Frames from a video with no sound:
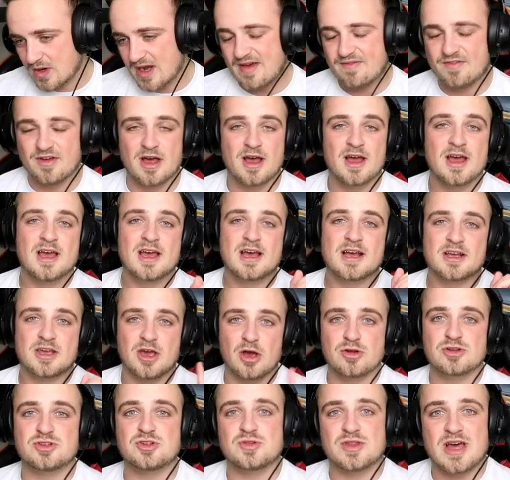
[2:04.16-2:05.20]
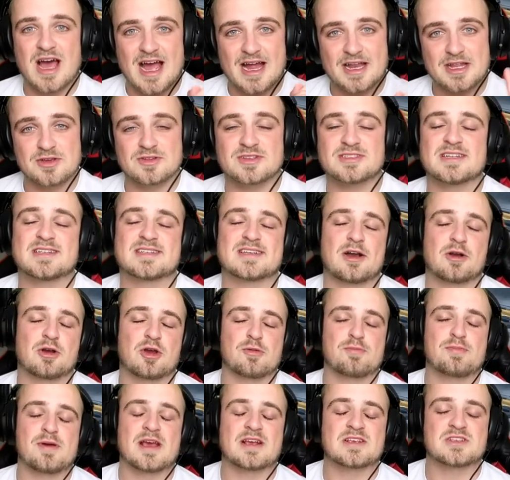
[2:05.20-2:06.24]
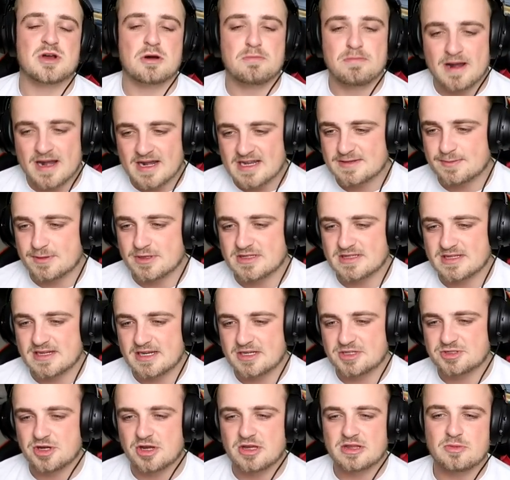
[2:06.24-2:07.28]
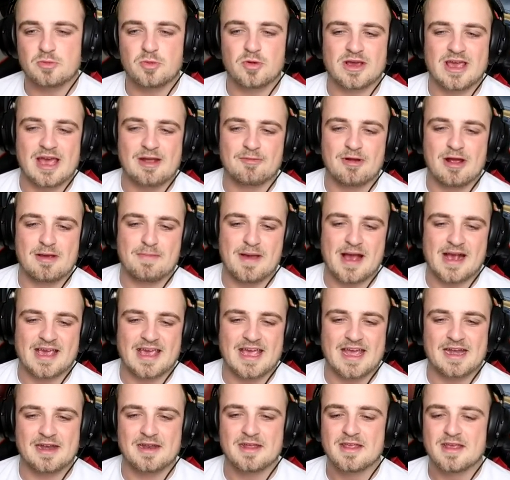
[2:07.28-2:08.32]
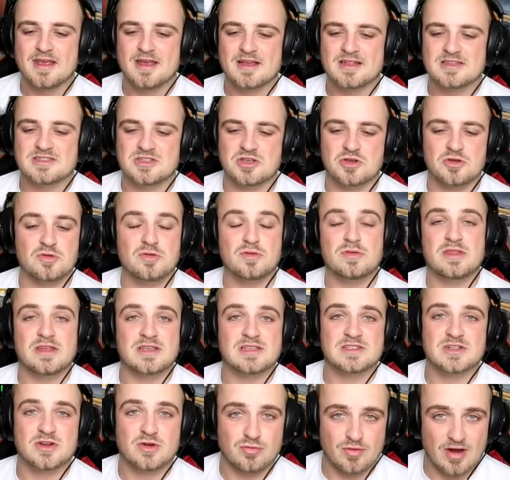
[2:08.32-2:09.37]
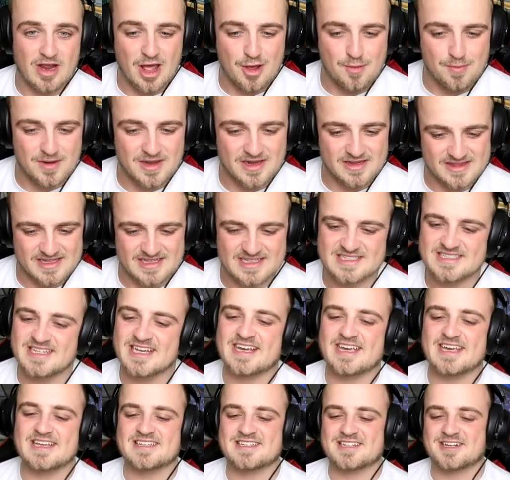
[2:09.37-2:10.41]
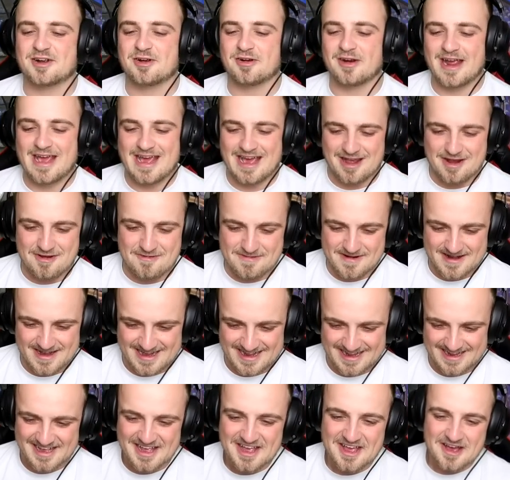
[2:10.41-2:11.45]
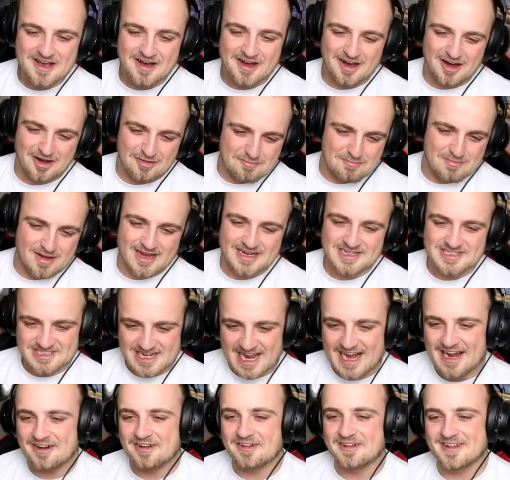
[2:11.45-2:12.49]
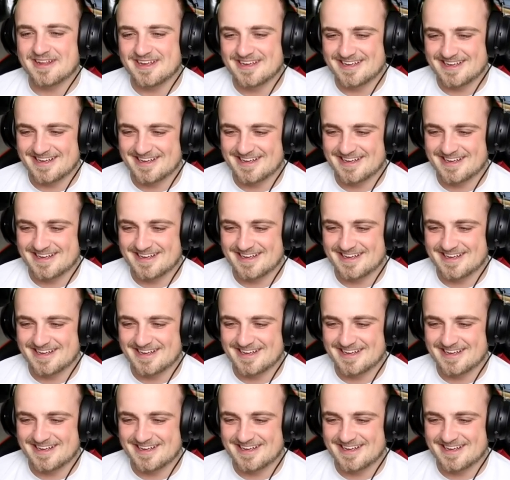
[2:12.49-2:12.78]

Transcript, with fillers: whatever, go do that and use discount code Pixel. I'll play the sponsored intro, then we'll get right back in to this crate opening. The sickest crate opening on my channel.